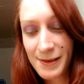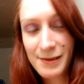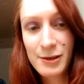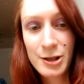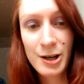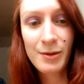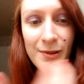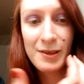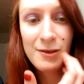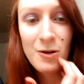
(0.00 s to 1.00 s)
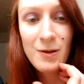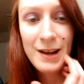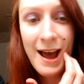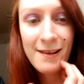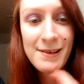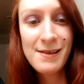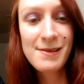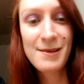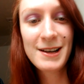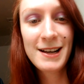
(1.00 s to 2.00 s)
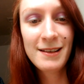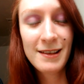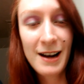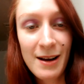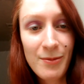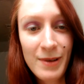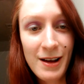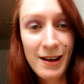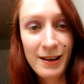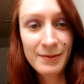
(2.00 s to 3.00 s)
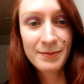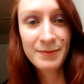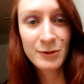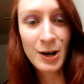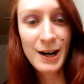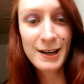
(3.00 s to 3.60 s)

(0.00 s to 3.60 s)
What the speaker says: shirt with gold accents on it that I tried